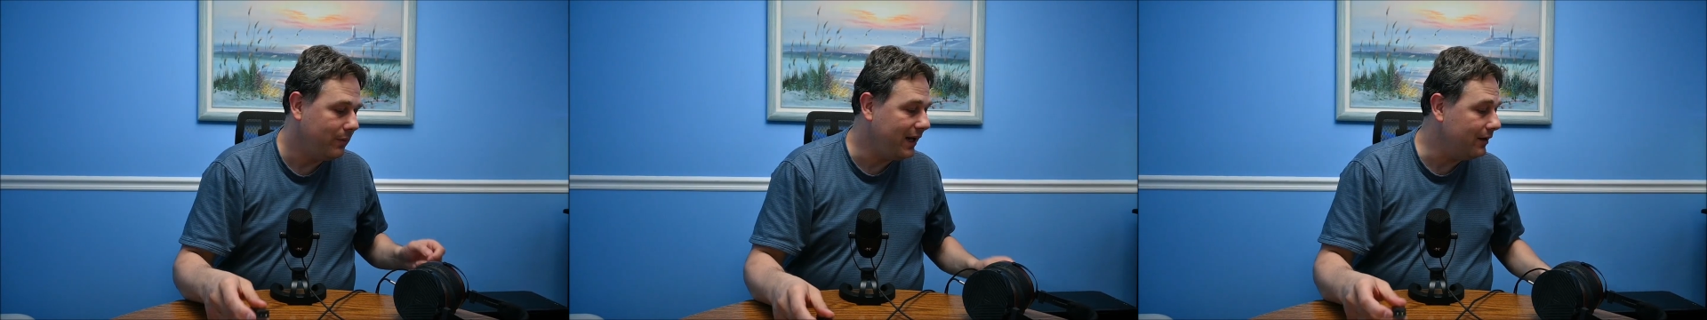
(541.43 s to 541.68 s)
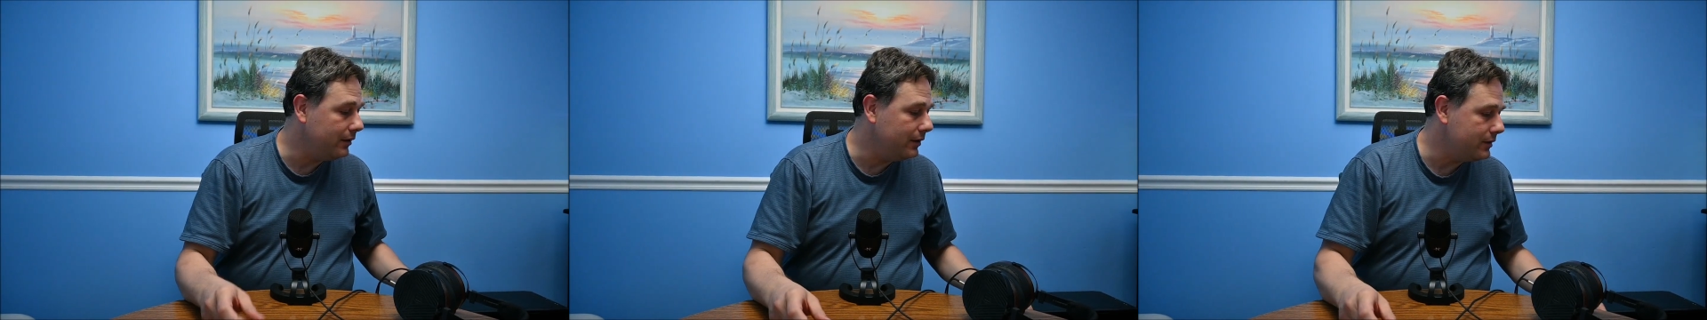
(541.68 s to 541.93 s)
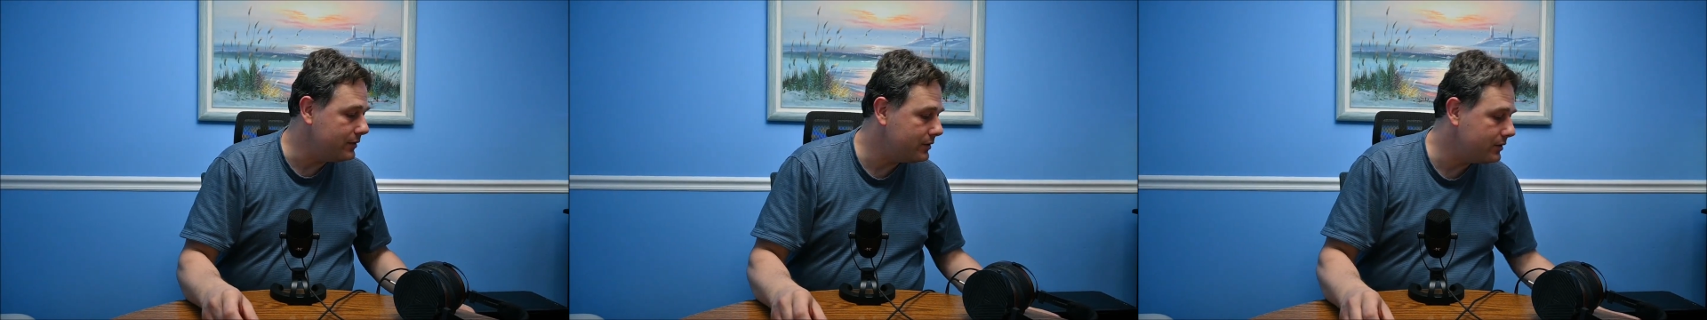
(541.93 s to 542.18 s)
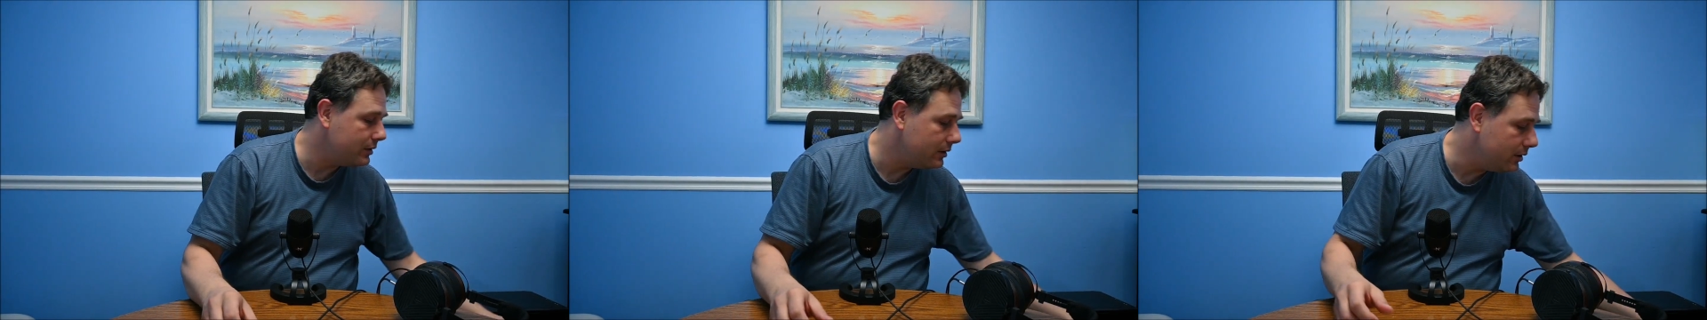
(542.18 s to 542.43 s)

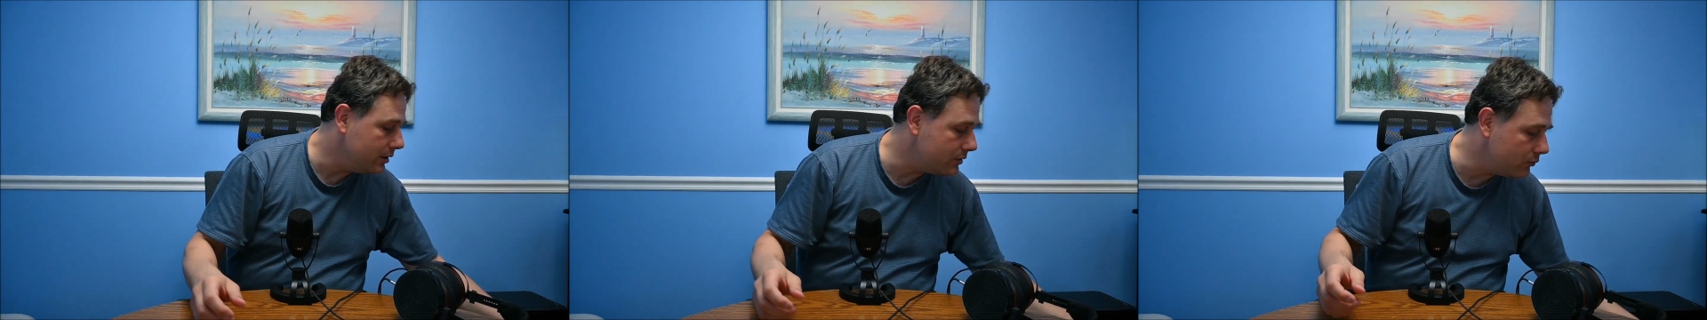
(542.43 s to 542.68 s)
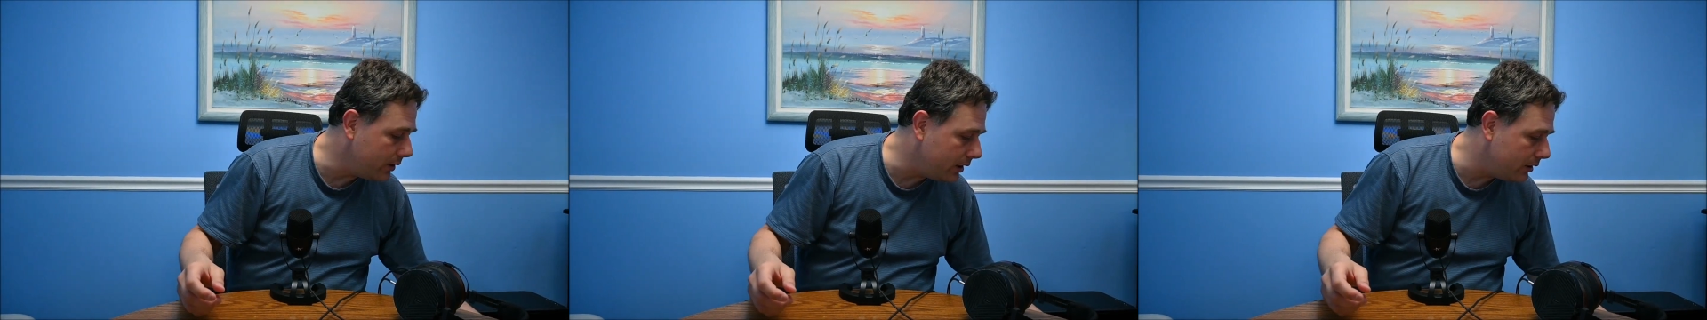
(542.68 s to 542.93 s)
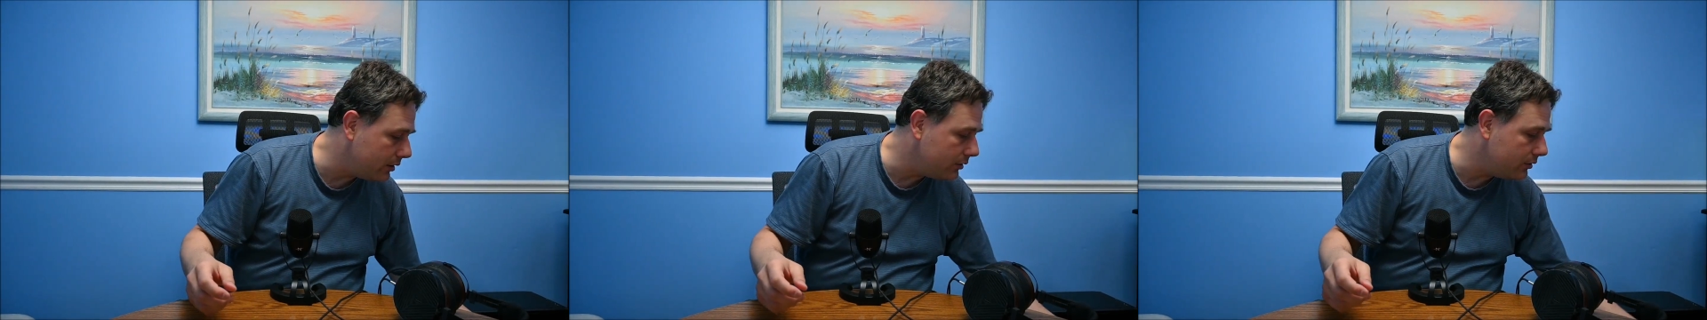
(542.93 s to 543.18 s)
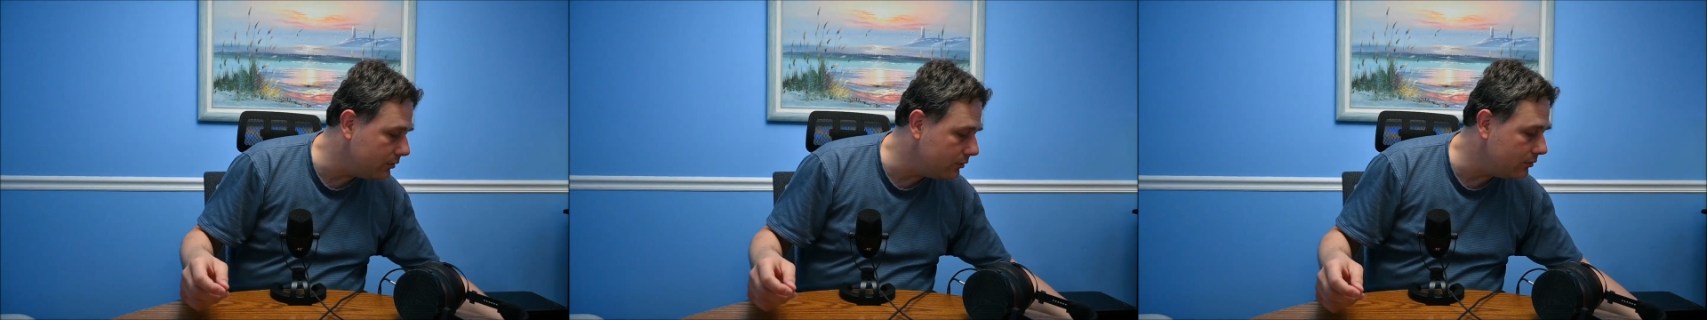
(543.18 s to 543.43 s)
balanced is where
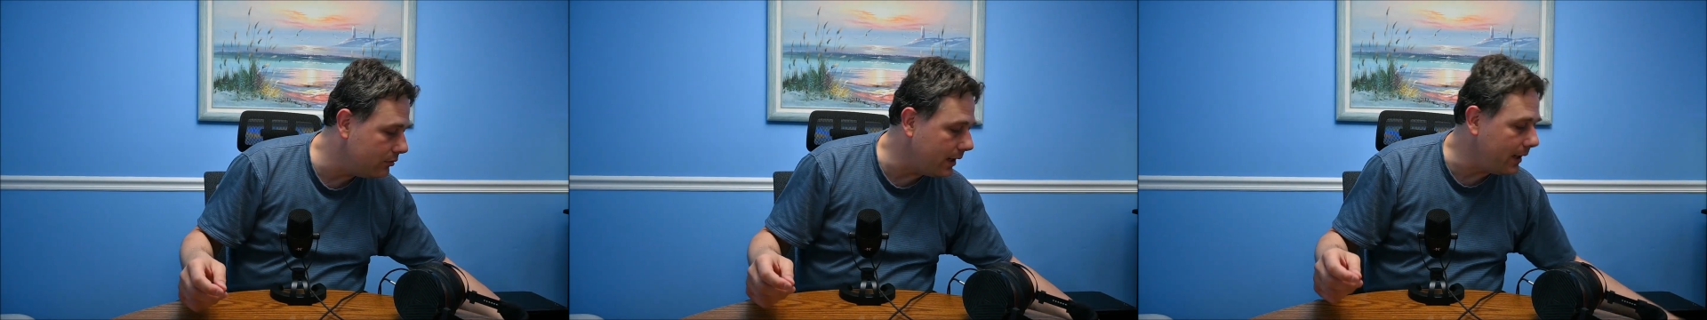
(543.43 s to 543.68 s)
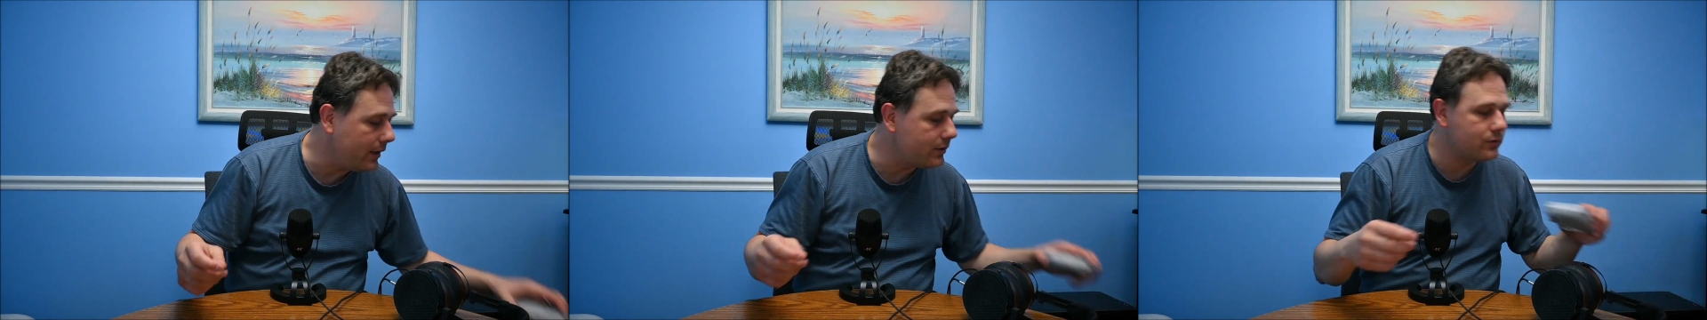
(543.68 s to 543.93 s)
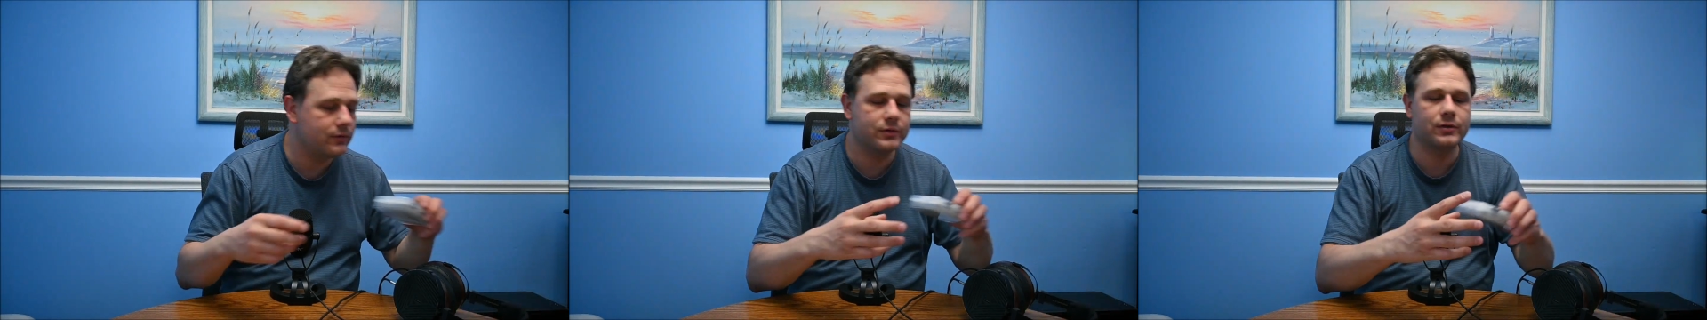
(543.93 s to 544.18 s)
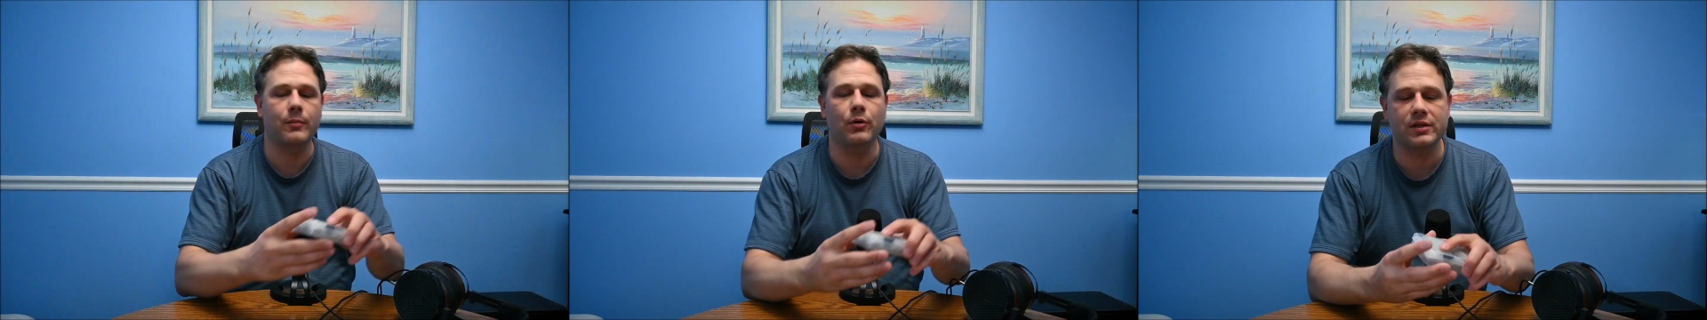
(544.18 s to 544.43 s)
you actually, so I